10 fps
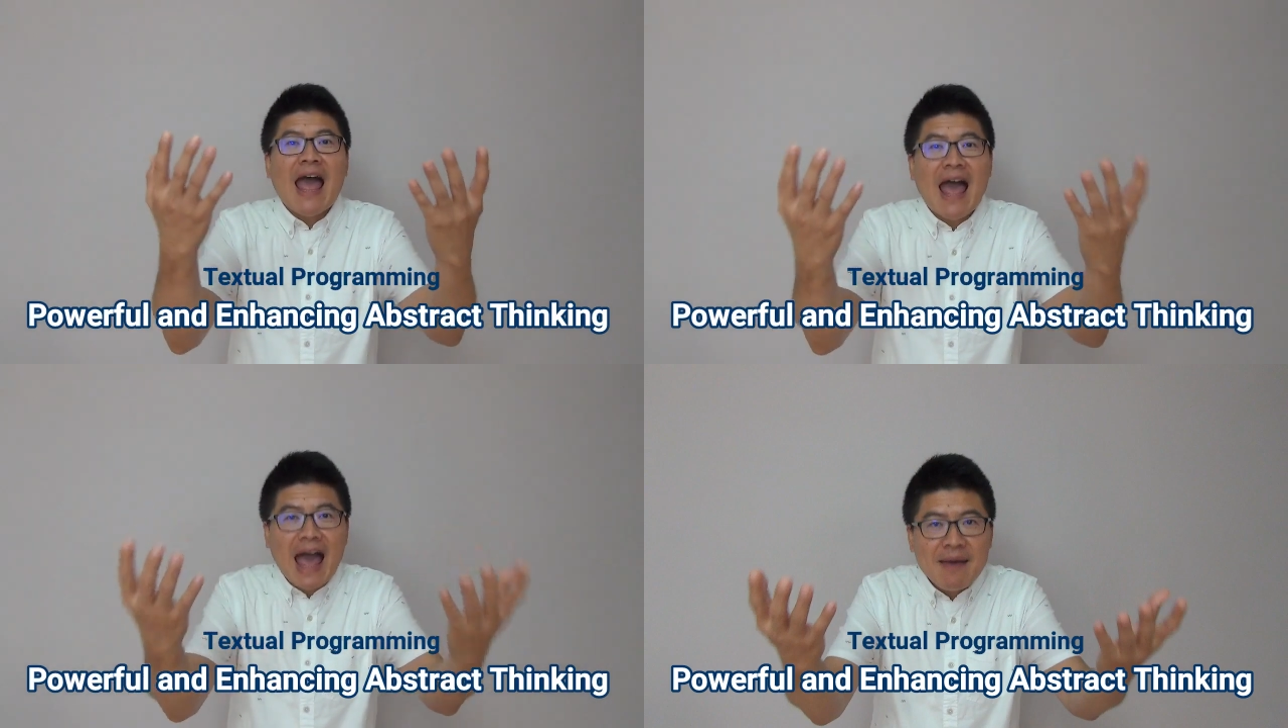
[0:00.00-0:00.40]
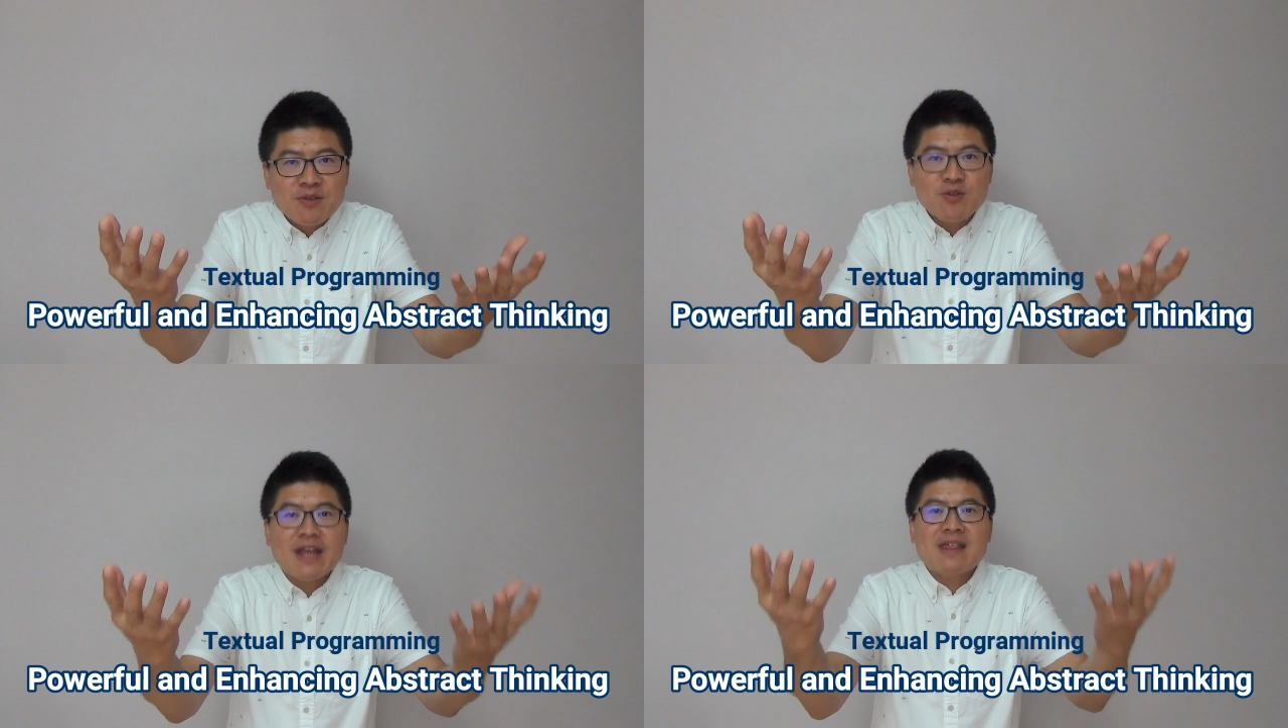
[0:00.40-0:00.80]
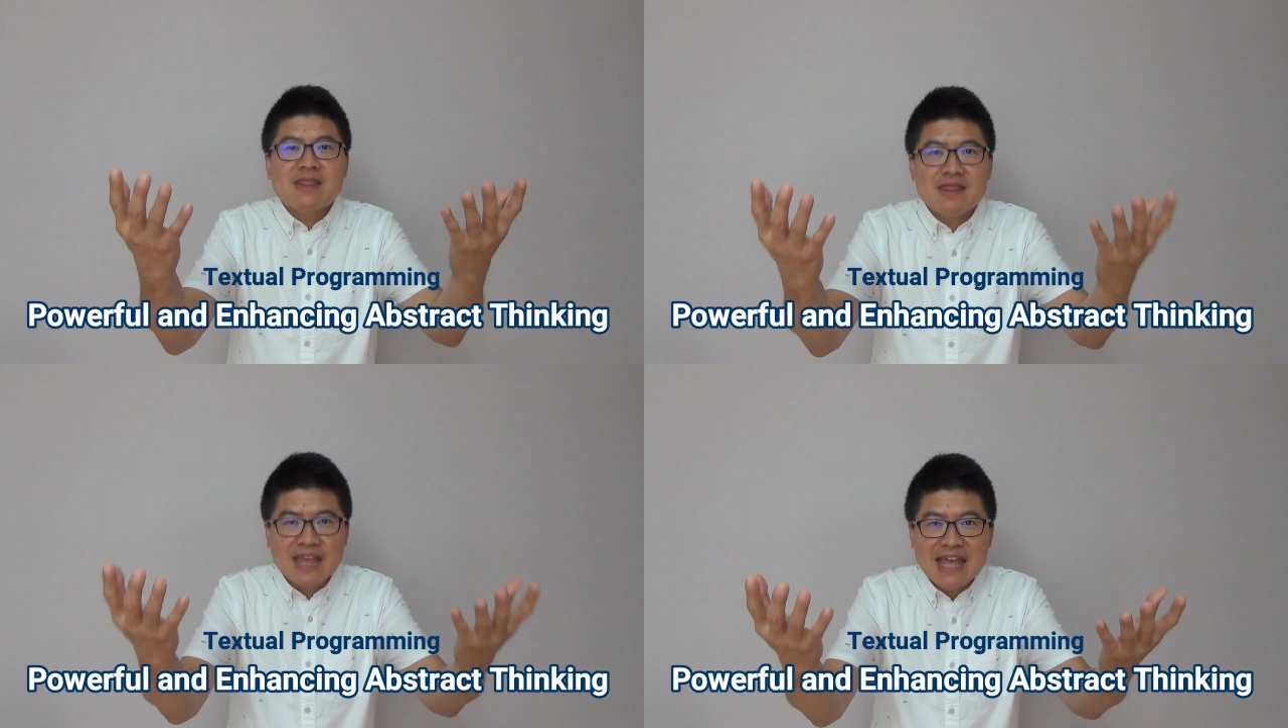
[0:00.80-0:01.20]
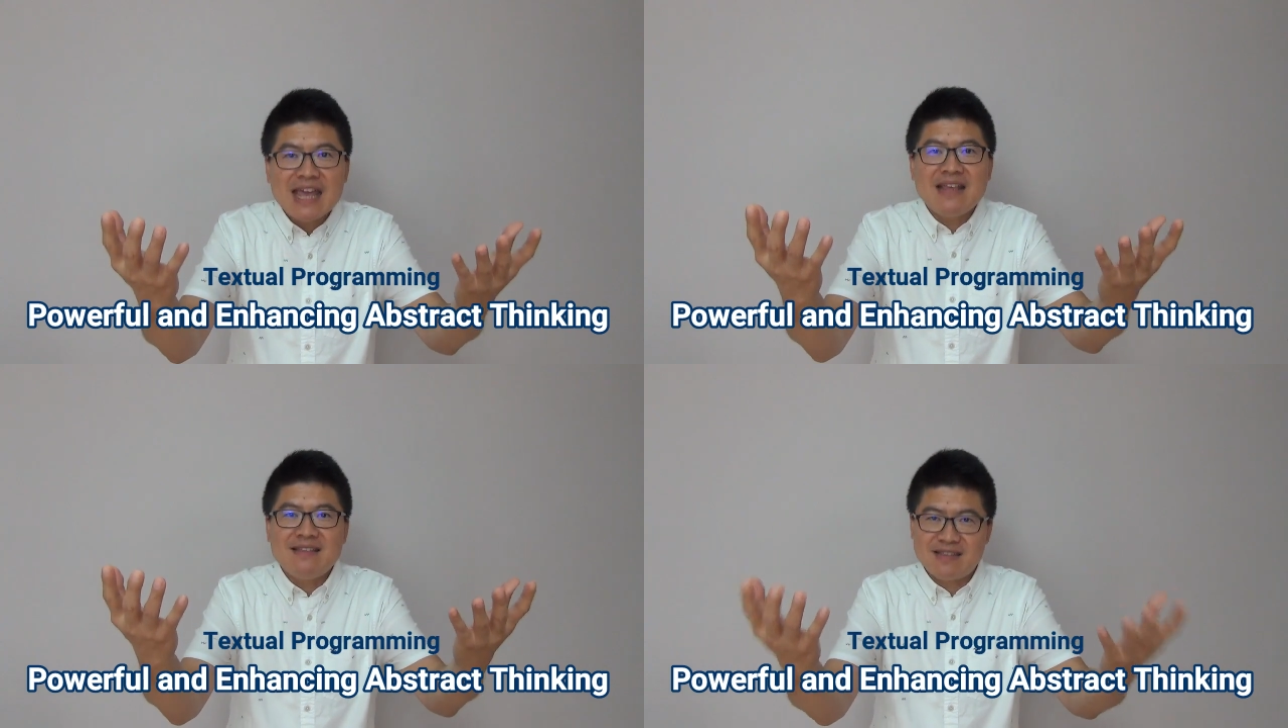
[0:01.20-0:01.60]
abstract
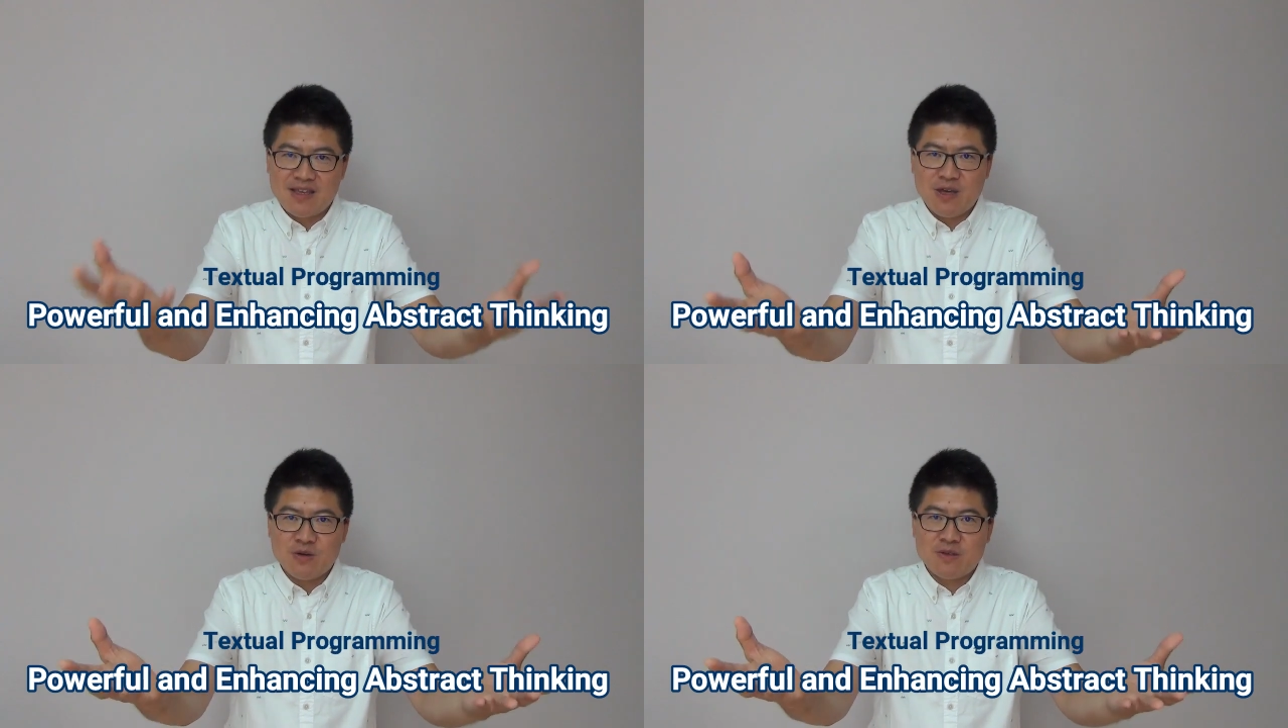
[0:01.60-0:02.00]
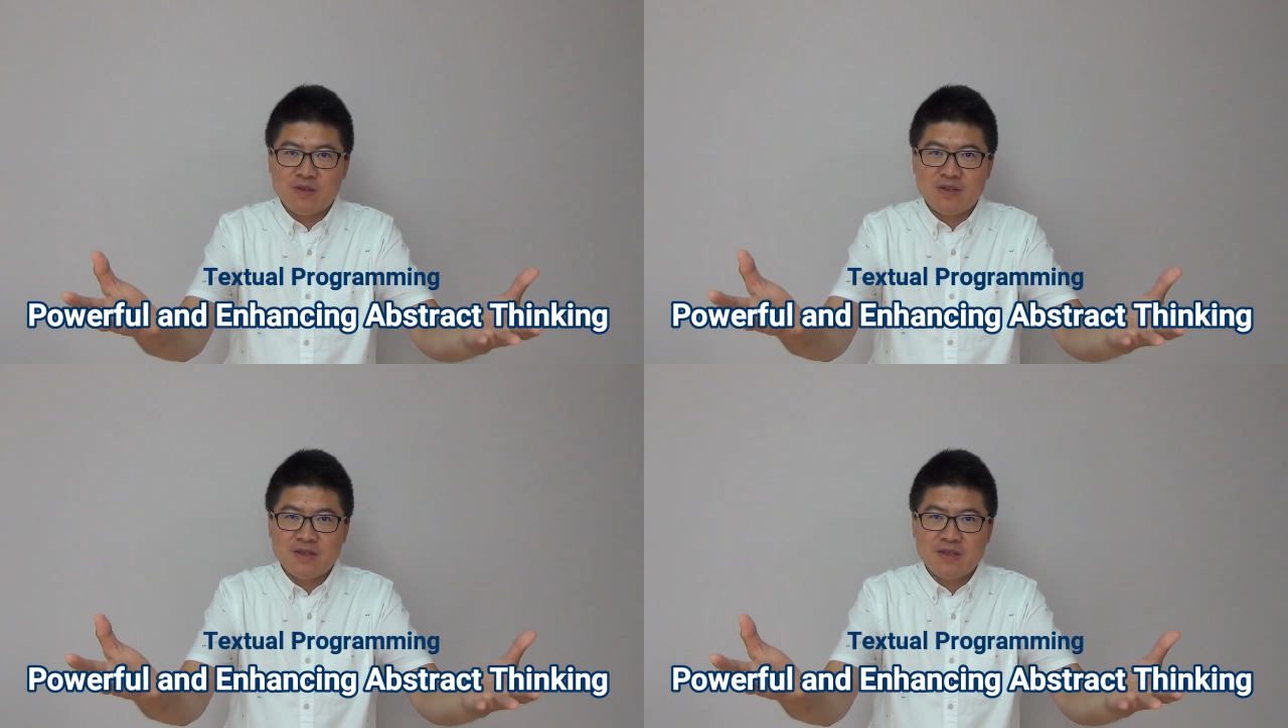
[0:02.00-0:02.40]
thinking skills.